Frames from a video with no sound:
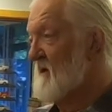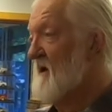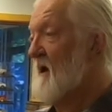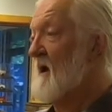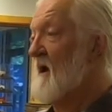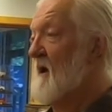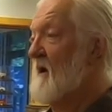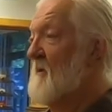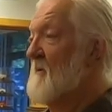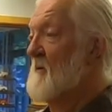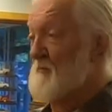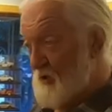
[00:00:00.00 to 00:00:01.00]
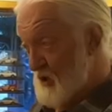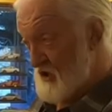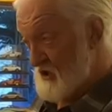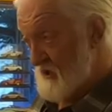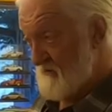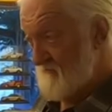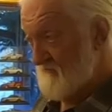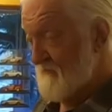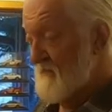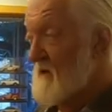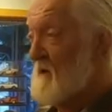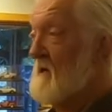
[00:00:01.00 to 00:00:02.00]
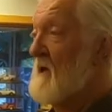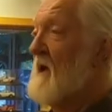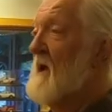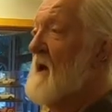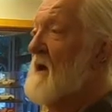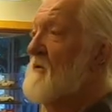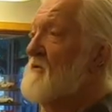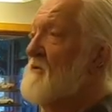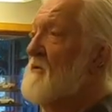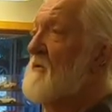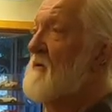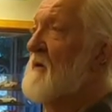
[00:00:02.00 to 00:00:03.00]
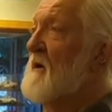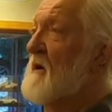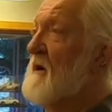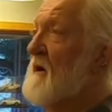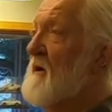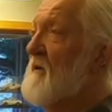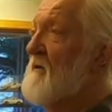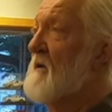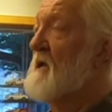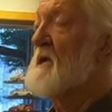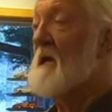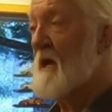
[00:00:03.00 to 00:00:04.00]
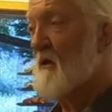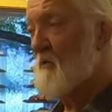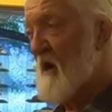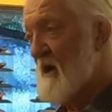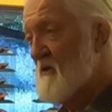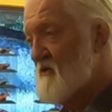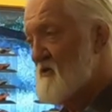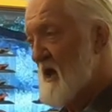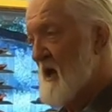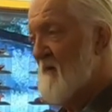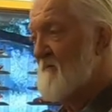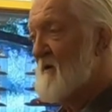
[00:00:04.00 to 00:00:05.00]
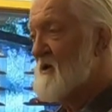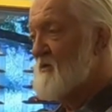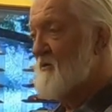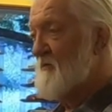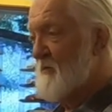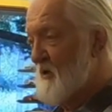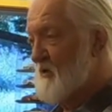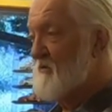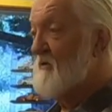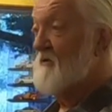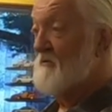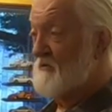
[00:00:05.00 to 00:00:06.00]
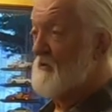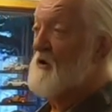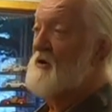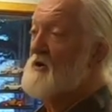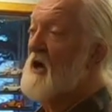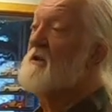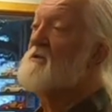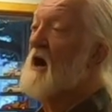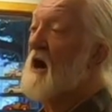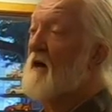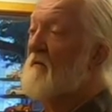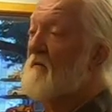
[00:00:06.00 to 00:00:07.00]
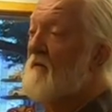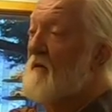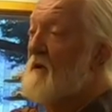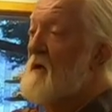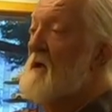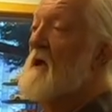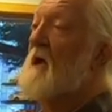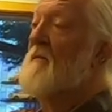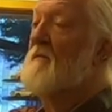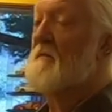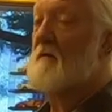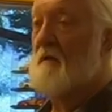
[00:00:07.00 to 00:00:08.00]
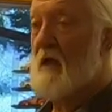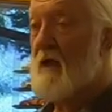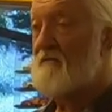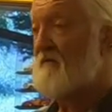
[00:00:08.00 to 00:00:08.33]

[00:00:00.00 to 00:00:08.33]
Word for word: uh, a portrait. Mm-hmm. And he had arranged to have me do a portrait of Zora Duntov. And the life